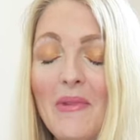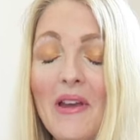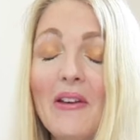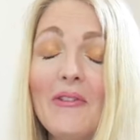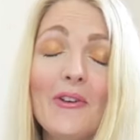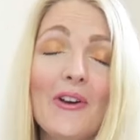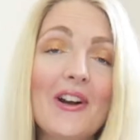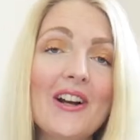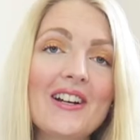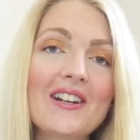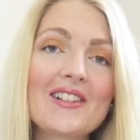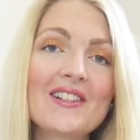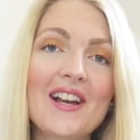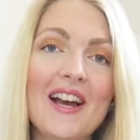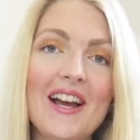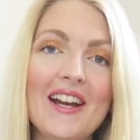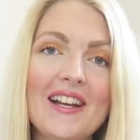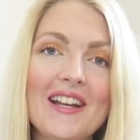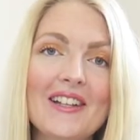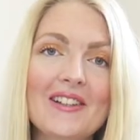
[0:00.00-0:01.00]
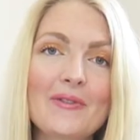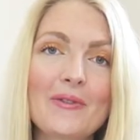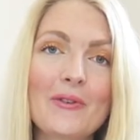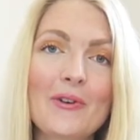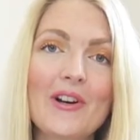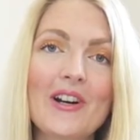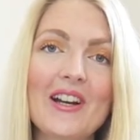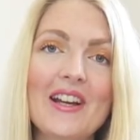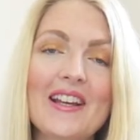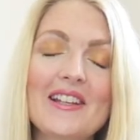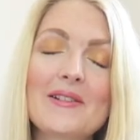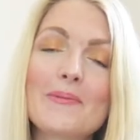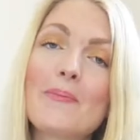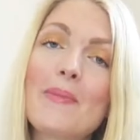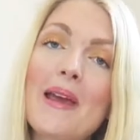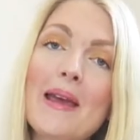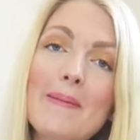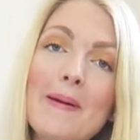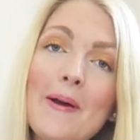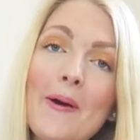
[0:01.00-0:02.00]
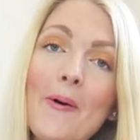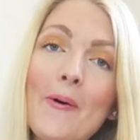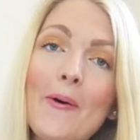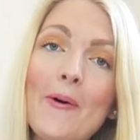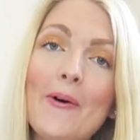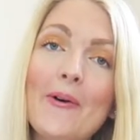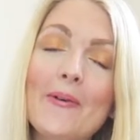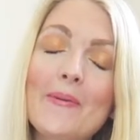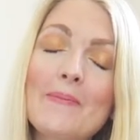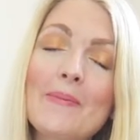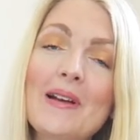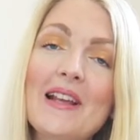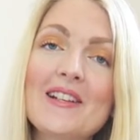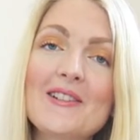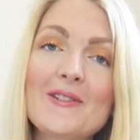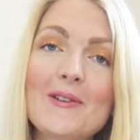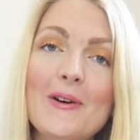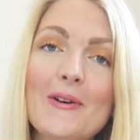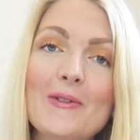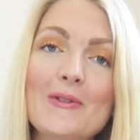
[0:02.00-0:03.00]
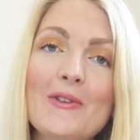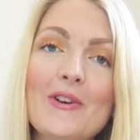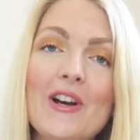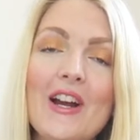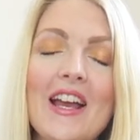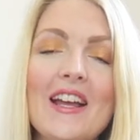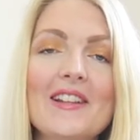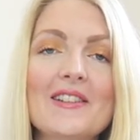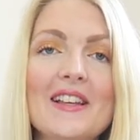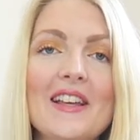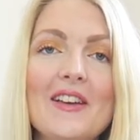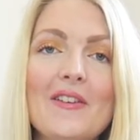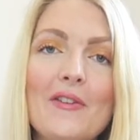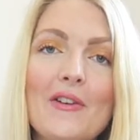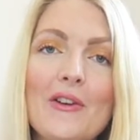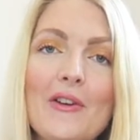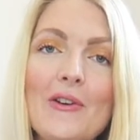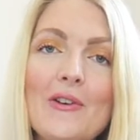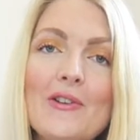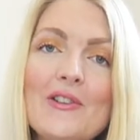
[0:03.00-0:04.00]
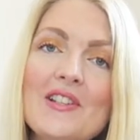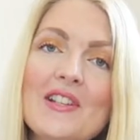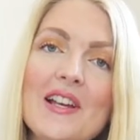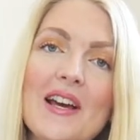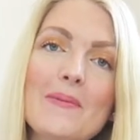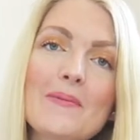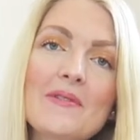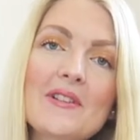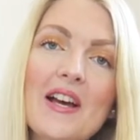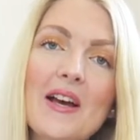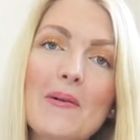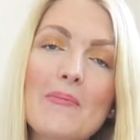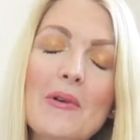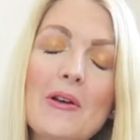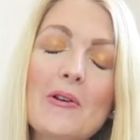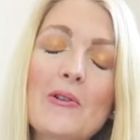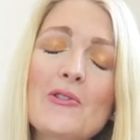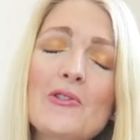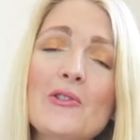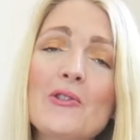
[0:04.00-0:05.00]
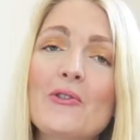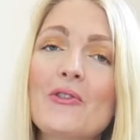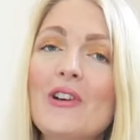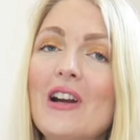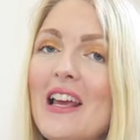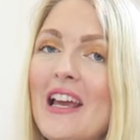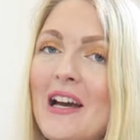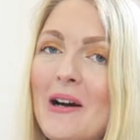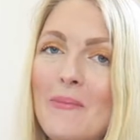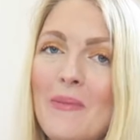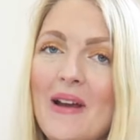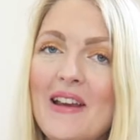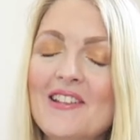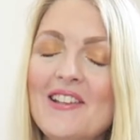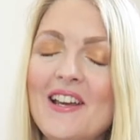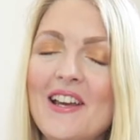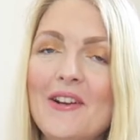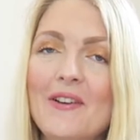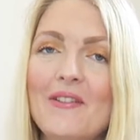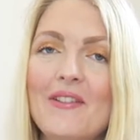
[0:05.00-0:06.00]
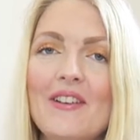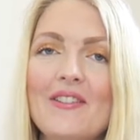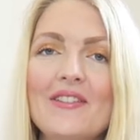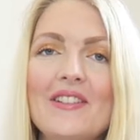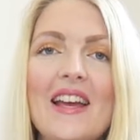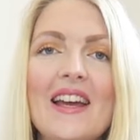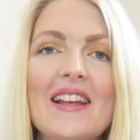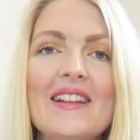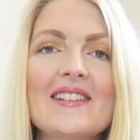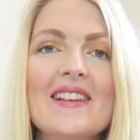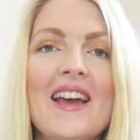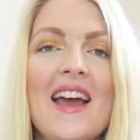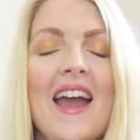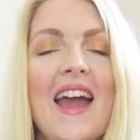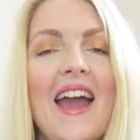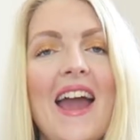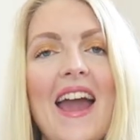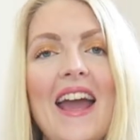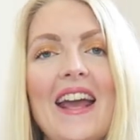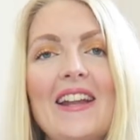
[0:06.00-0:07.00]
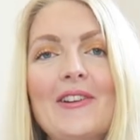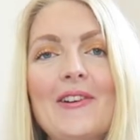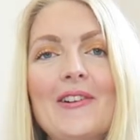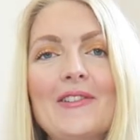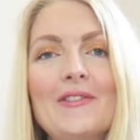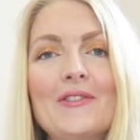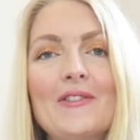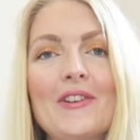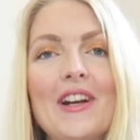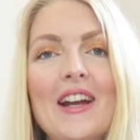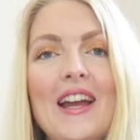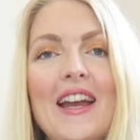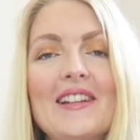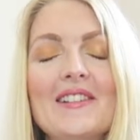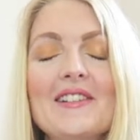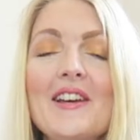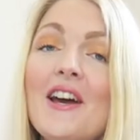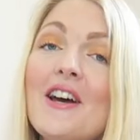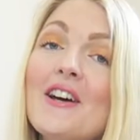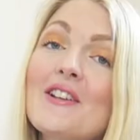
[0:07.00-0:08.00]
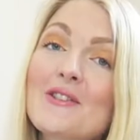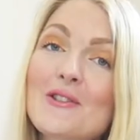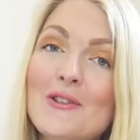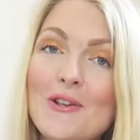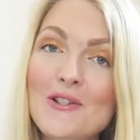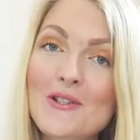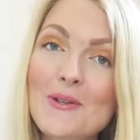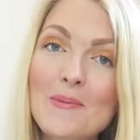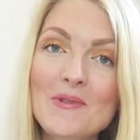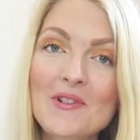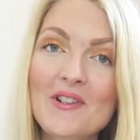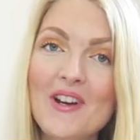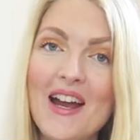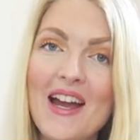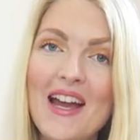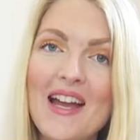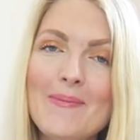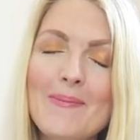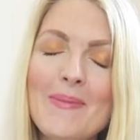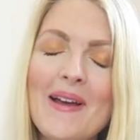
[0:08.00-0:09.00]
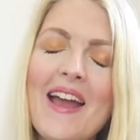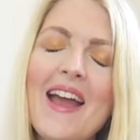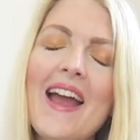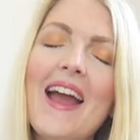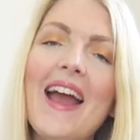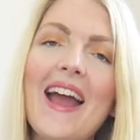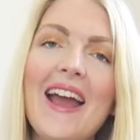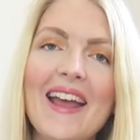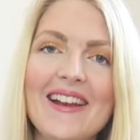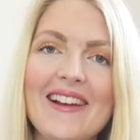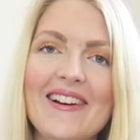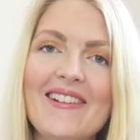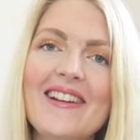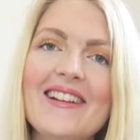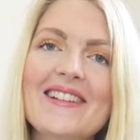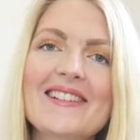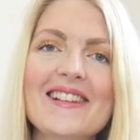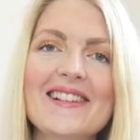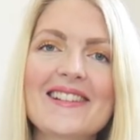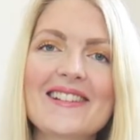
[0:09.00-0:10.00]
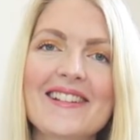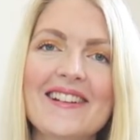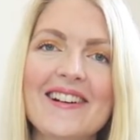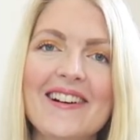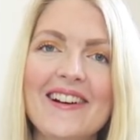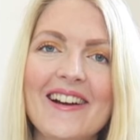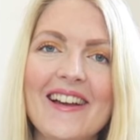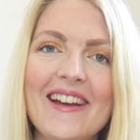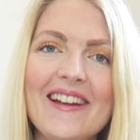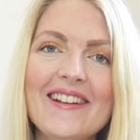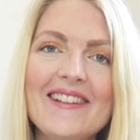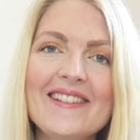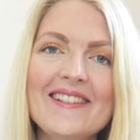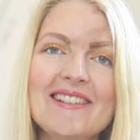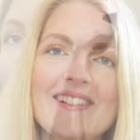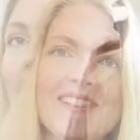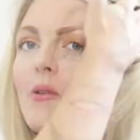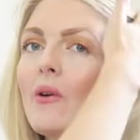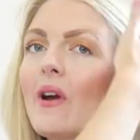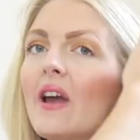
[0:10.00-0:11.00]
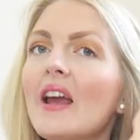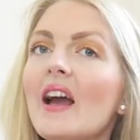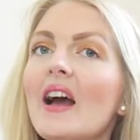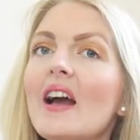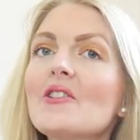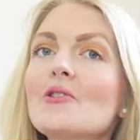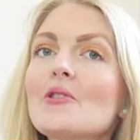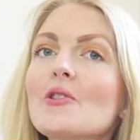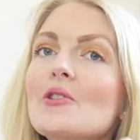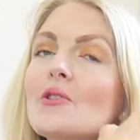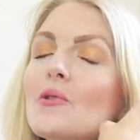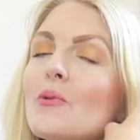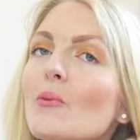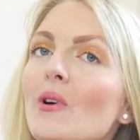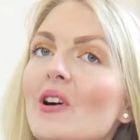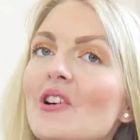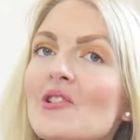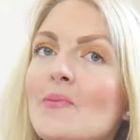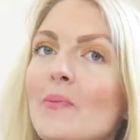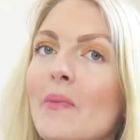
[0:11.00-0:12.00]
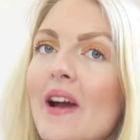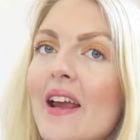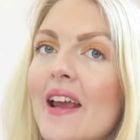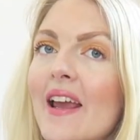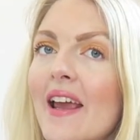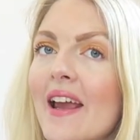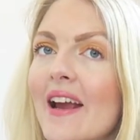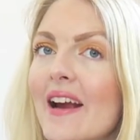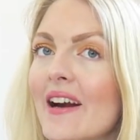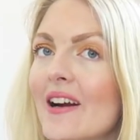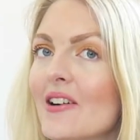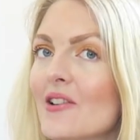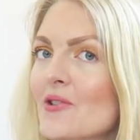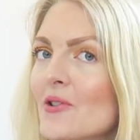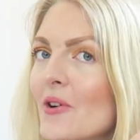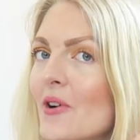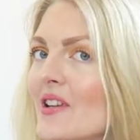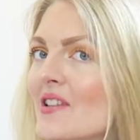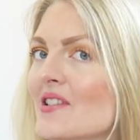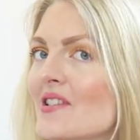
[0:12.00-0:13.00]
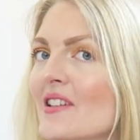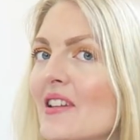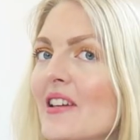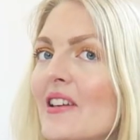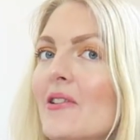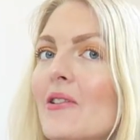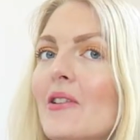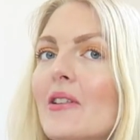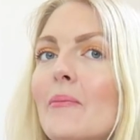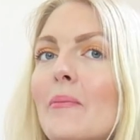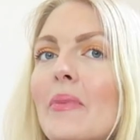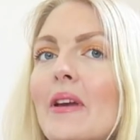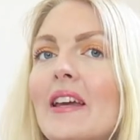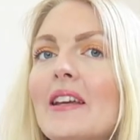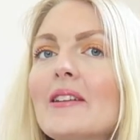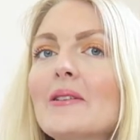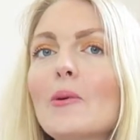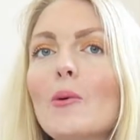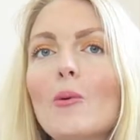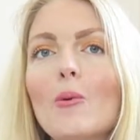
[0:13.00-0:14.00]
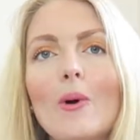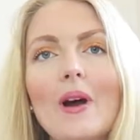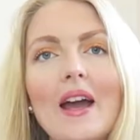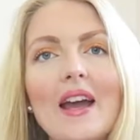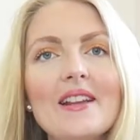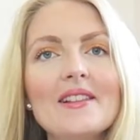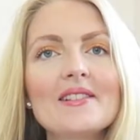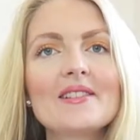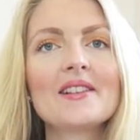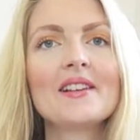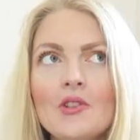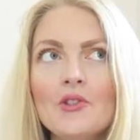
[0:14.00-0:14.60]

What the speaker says: If you're excited for this baby haul, please don't forget to give it a huge thumbs up, because you really help my channel with that. And don't forget to subscribe, and now let's get started. By the way, I just washed my hair, so it's still a bit wet.